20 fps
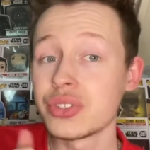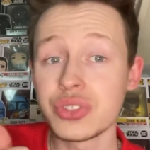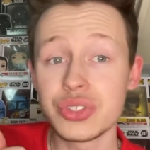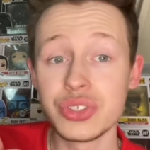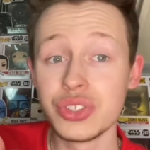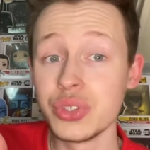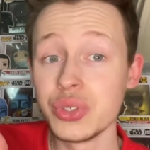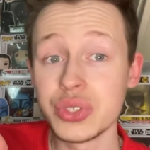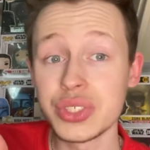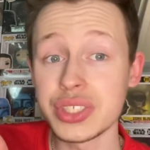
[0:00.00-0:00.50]

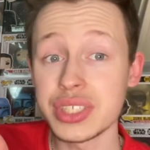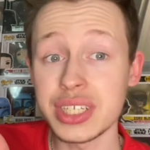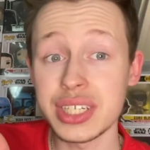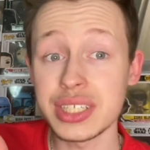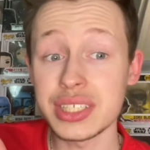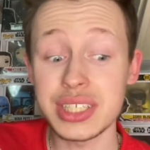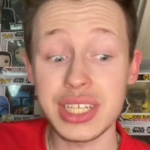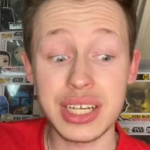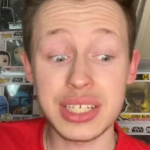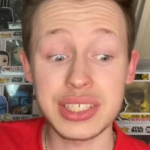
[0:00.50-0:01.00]
Uses the
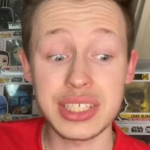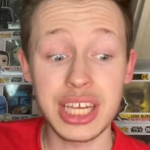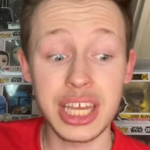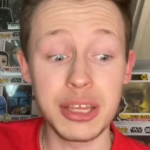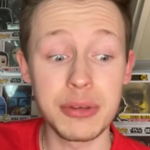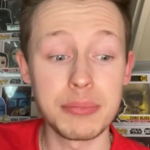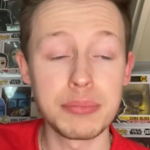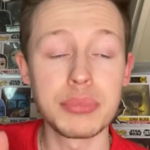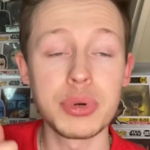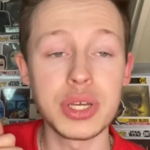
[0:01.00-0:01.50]
exact
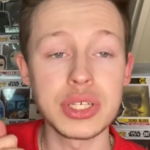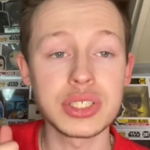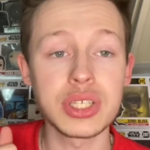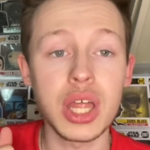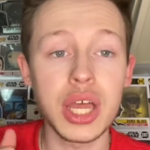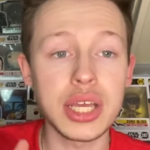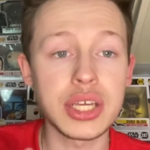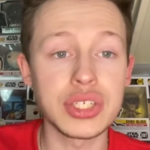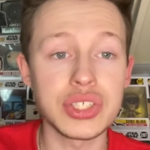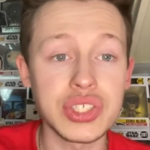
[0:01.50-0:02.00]
same, but it's
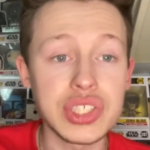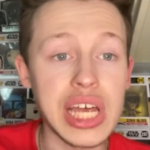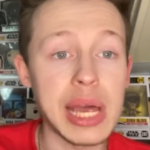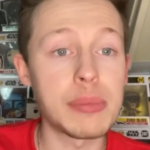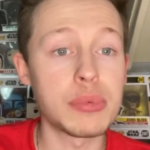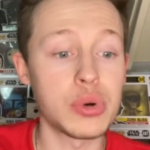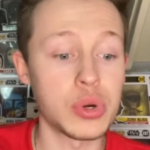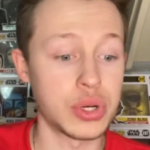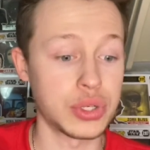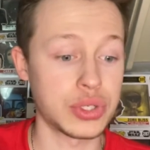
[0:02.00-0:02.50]
like a
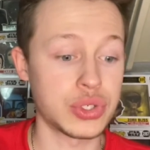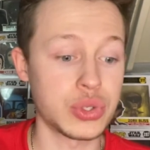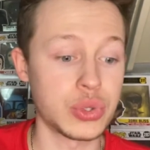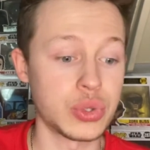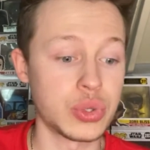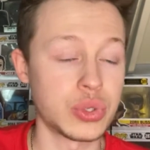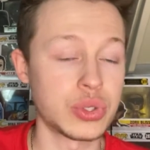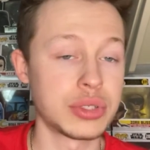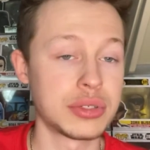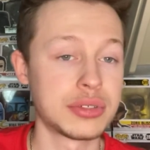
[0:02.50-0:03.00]
samurai
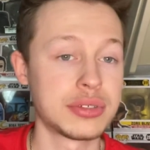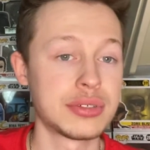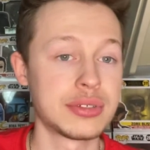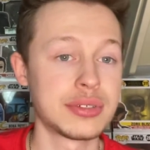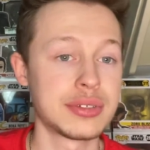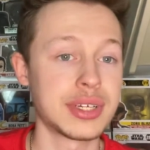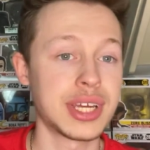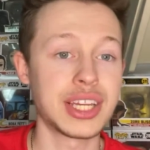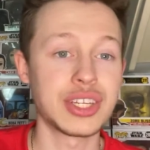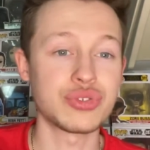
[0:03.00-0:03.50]
sword,
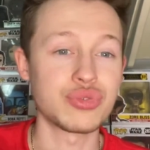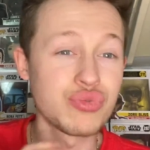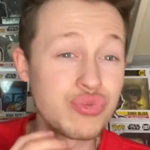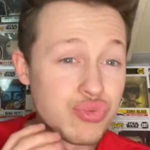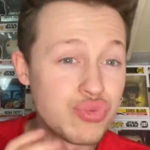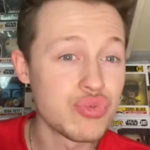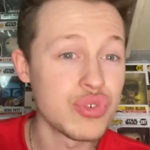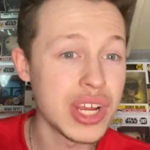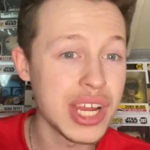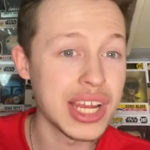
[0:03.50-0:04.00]
and it's
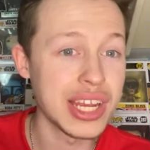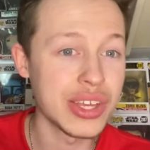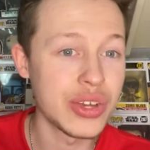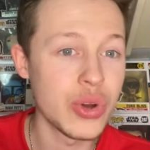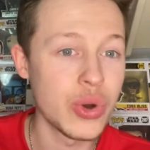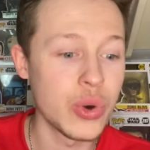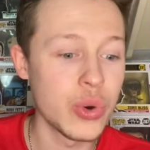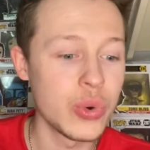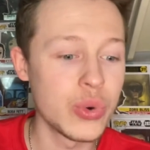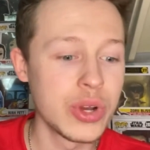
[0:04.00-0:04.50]
really
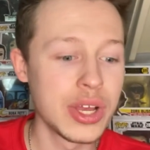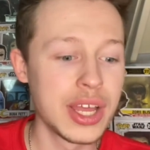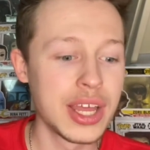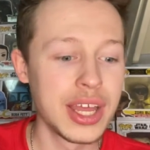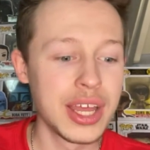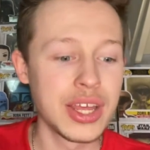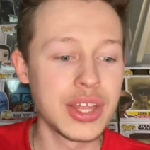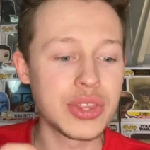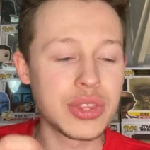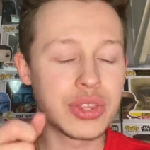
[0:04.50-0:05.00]
cool.
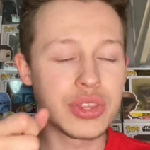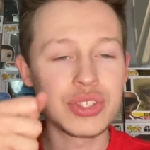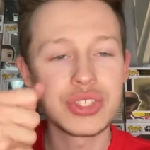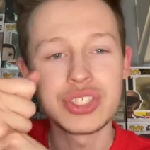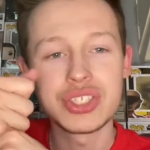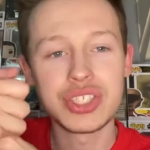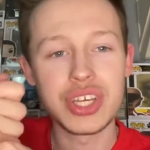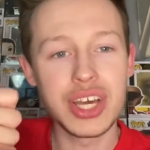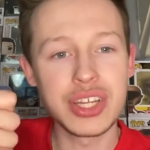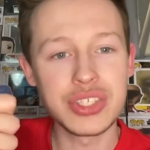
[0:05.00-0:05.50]
She
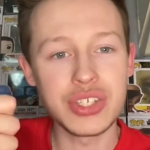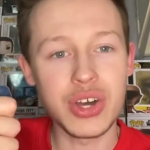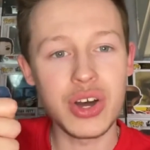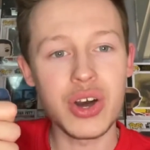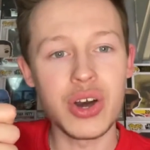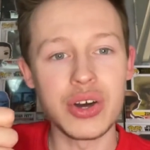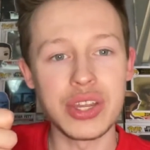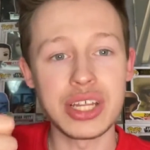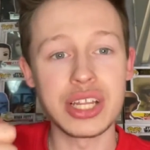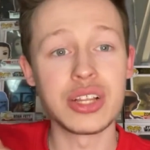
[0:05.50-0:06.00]
turns it
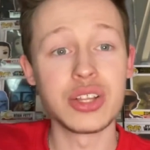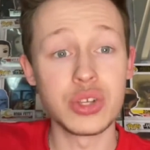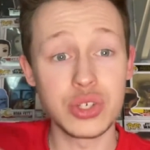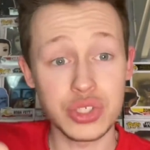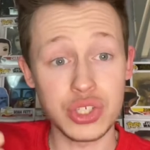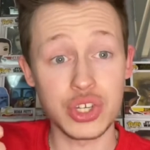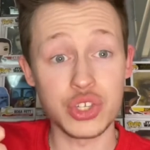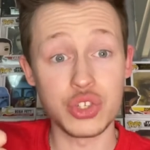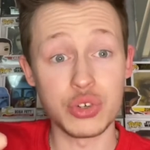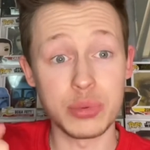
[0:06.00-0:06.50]
on and it looks
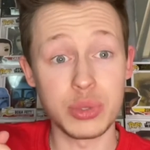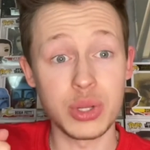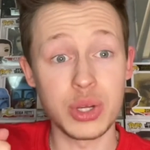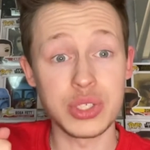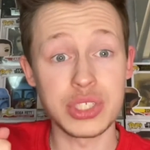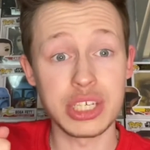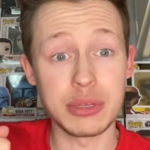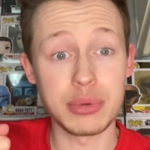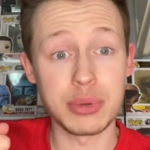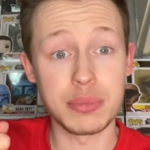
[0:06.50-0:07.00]
like a normal
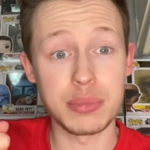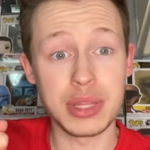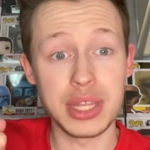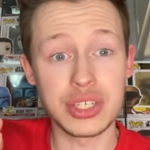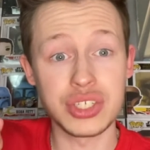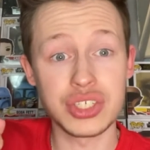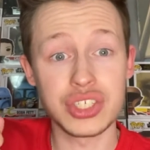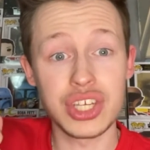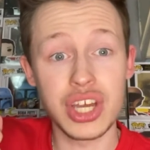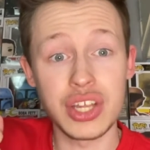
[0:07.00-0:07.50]
lightsaber, but then
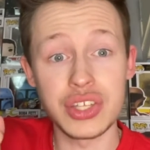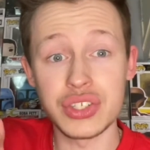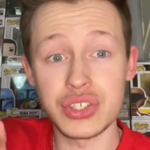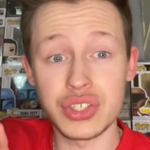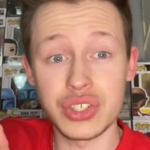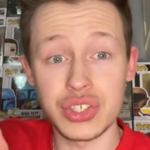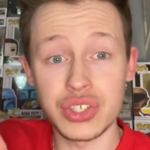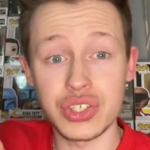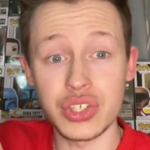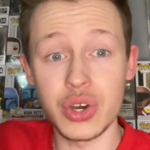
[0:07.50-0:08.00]
she turns it to
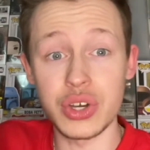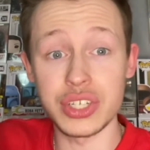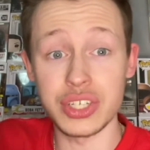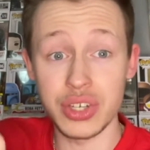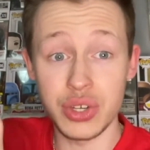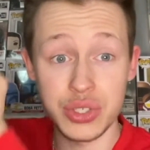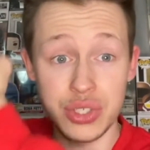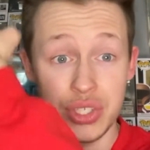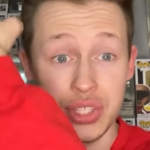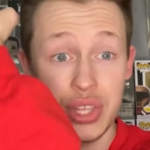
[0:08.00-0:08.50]
the side and it
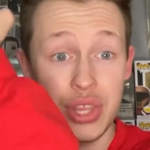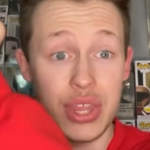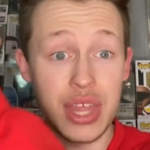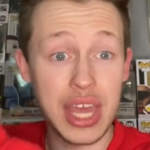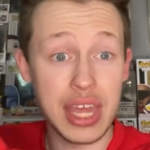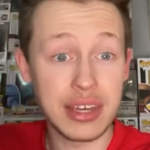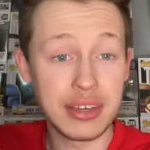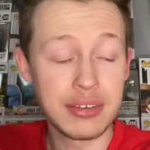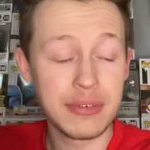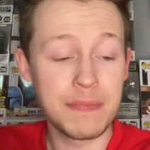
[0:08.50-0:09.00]
goes
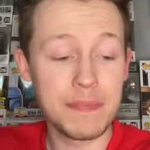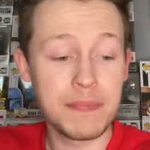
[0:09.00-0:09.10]
thin,